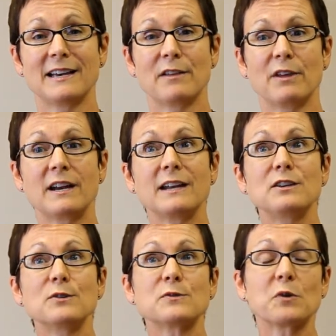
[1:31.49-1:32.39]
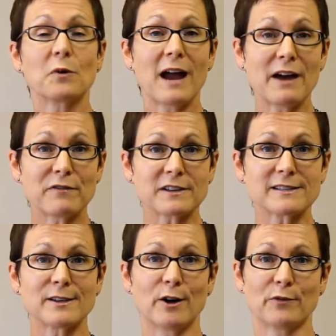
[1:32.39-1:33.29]
Then I'd use graphic
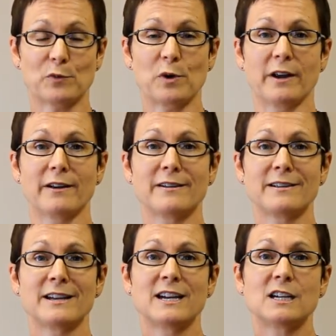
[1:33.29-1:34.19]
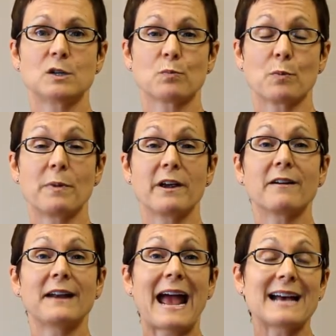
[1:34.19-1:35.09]
software to prepare
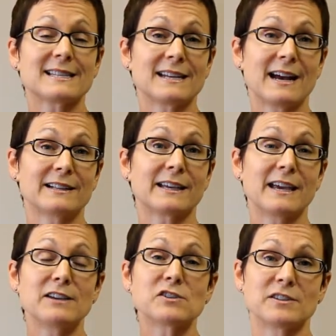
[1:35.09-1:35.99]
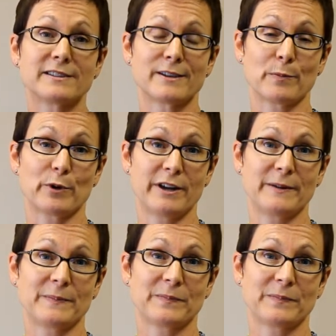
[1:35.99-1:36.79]
an asset allocation summary.